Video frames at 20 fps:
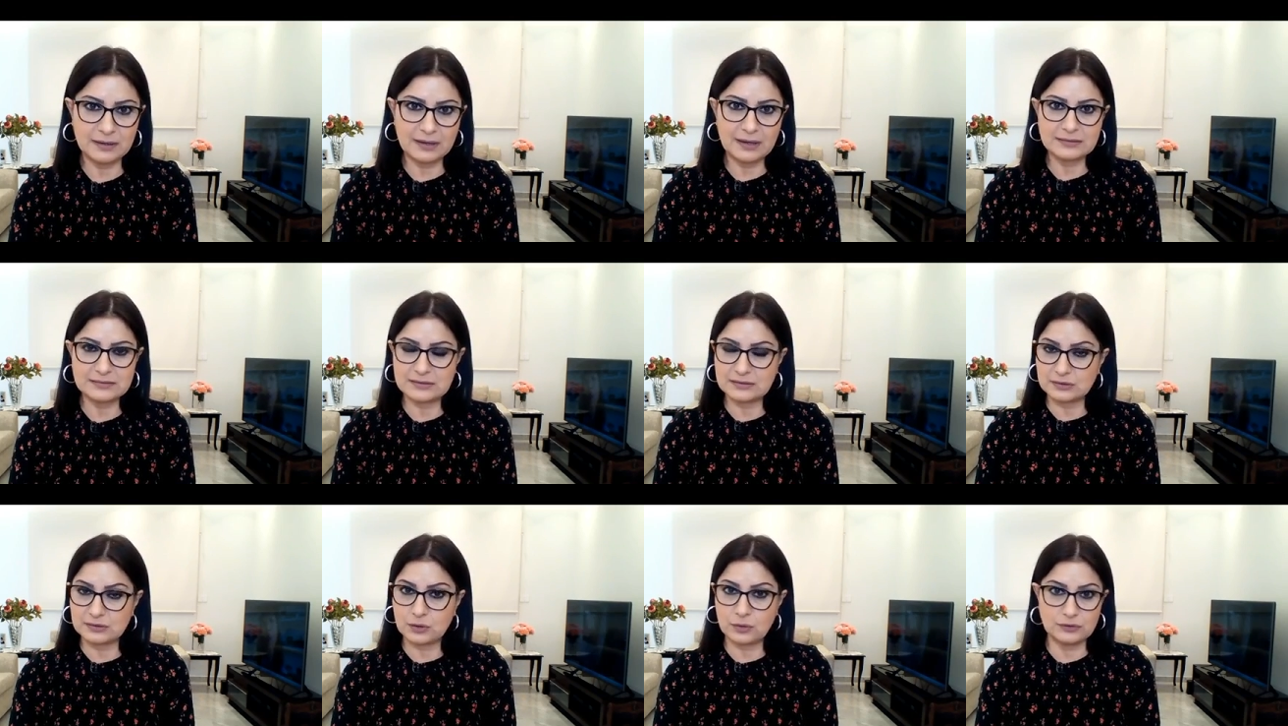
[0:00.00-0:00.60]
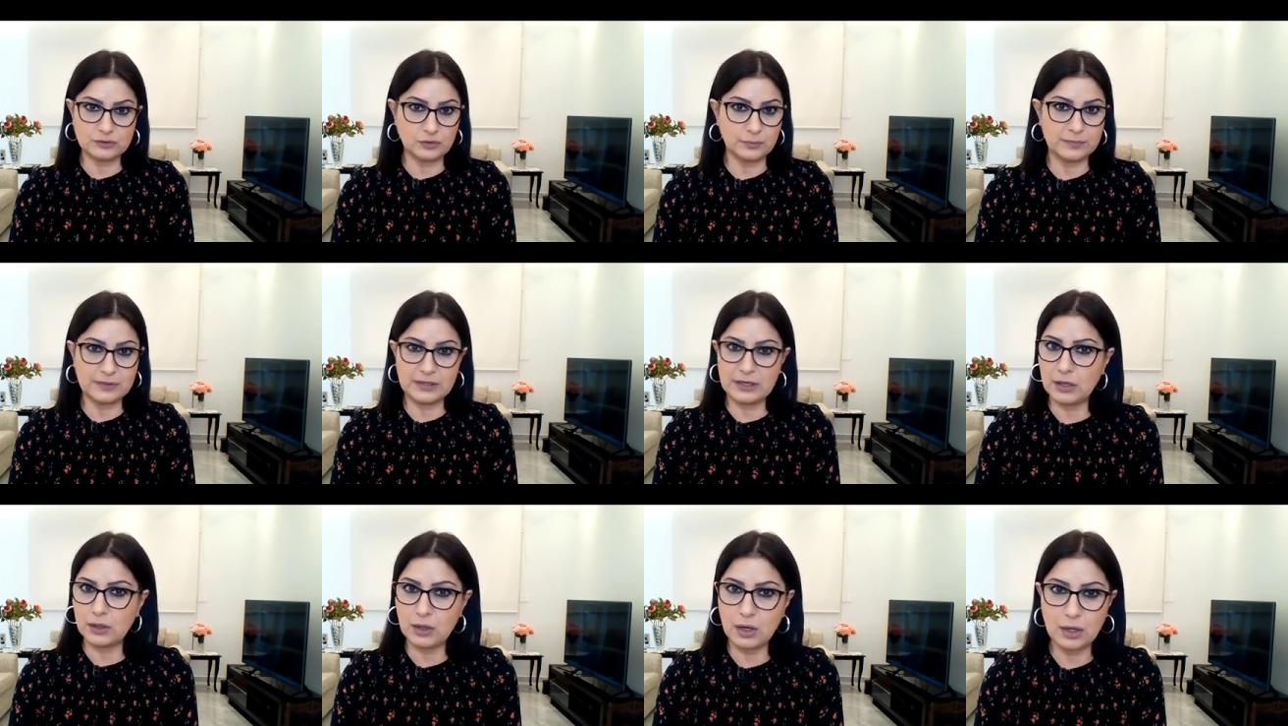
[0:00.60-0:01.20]
it's going to be a
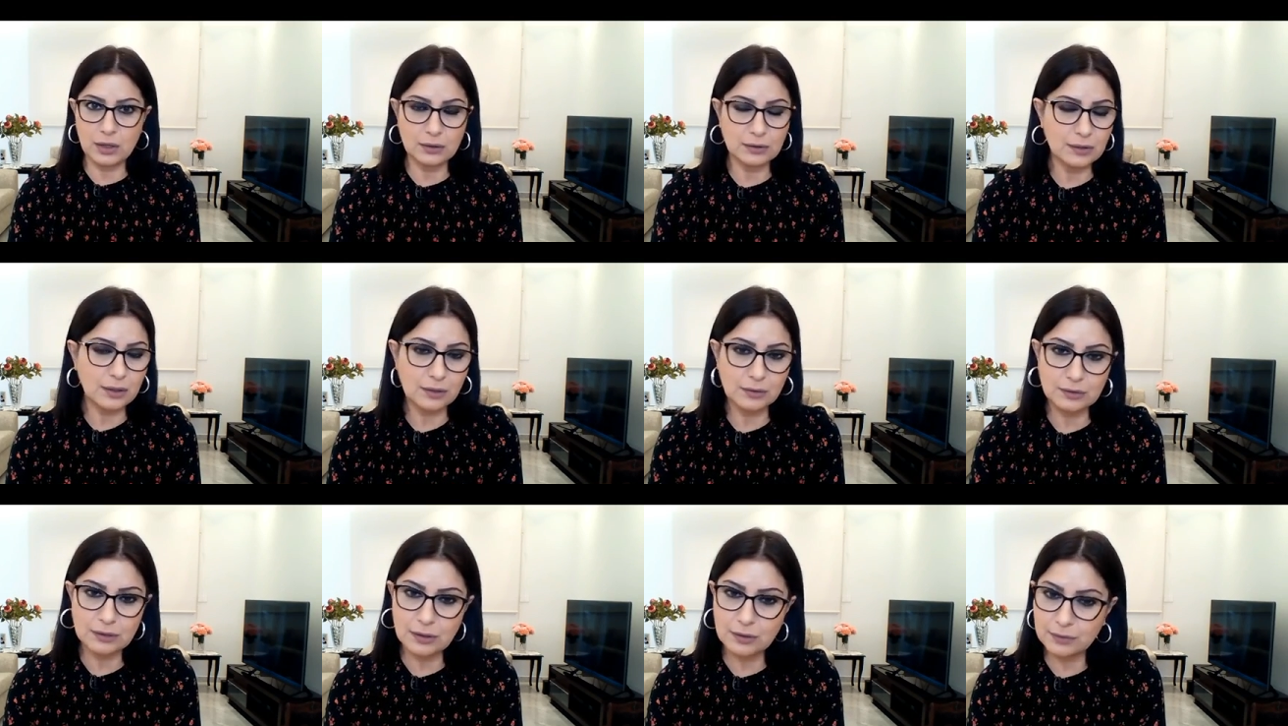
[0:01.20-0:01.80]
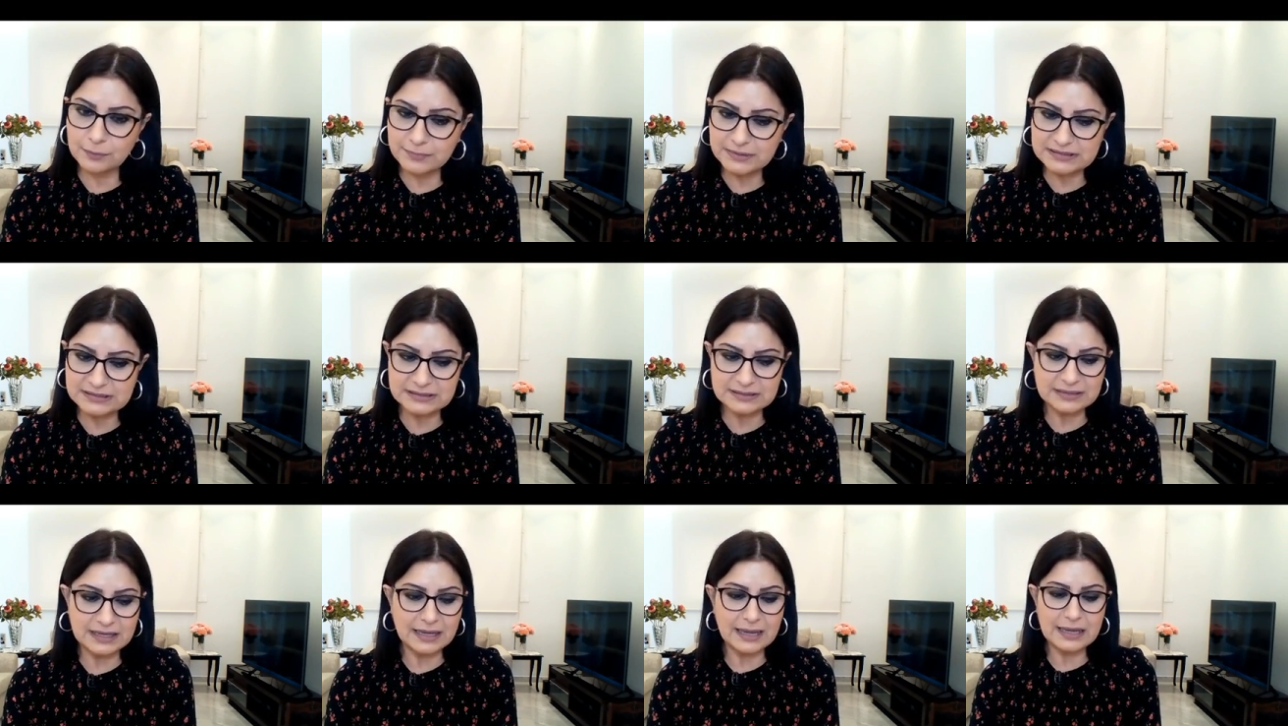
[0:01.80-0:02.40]
long busy
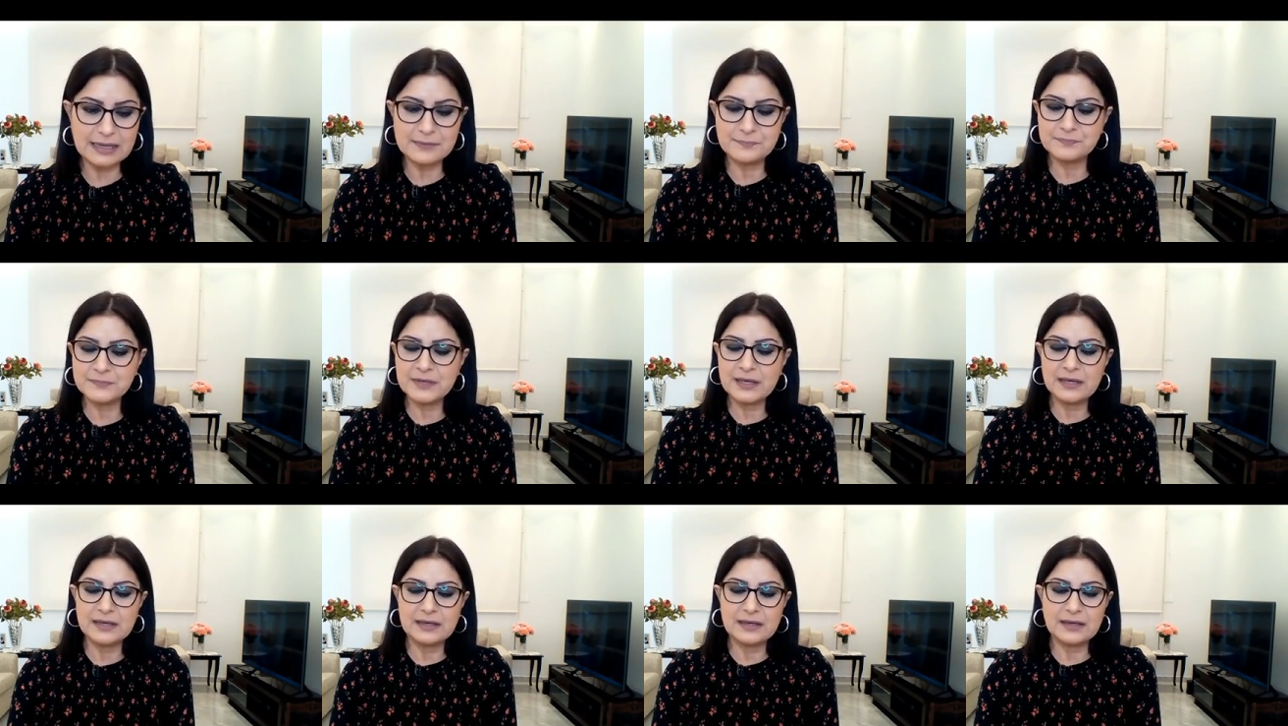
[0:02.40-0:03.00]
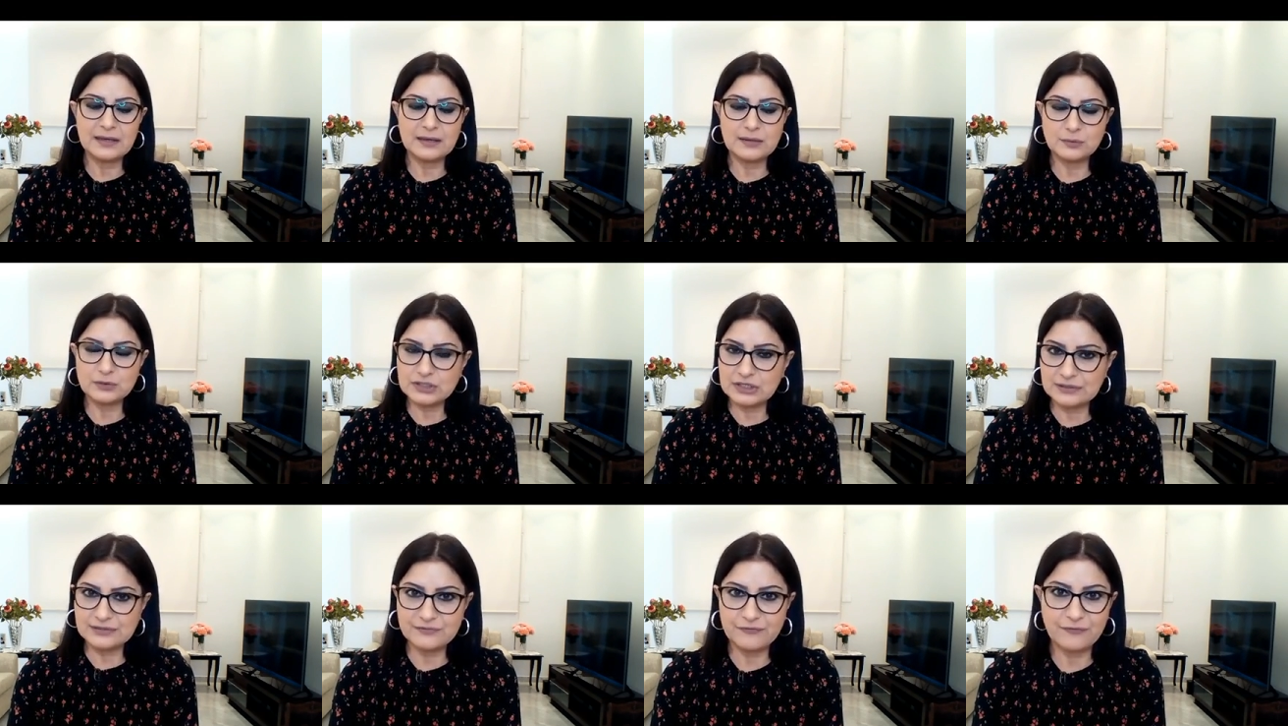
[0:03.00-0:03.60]
day, which is
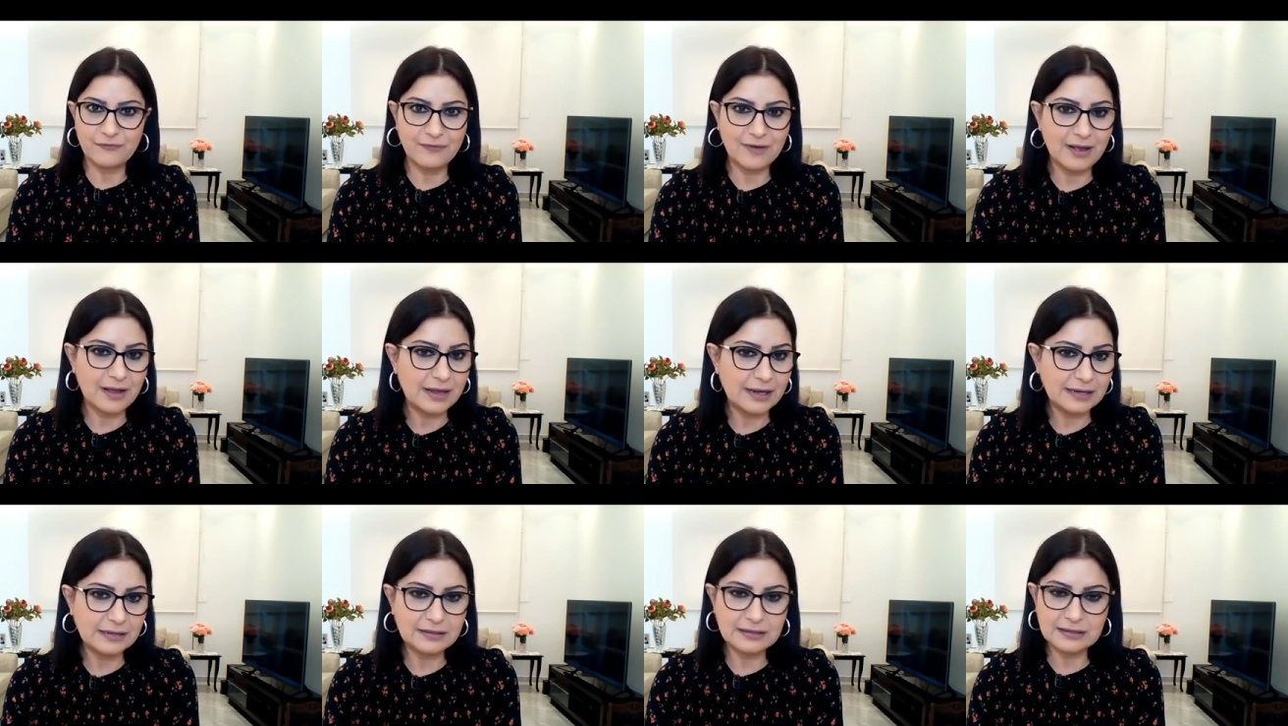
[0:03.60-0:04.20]
fine. If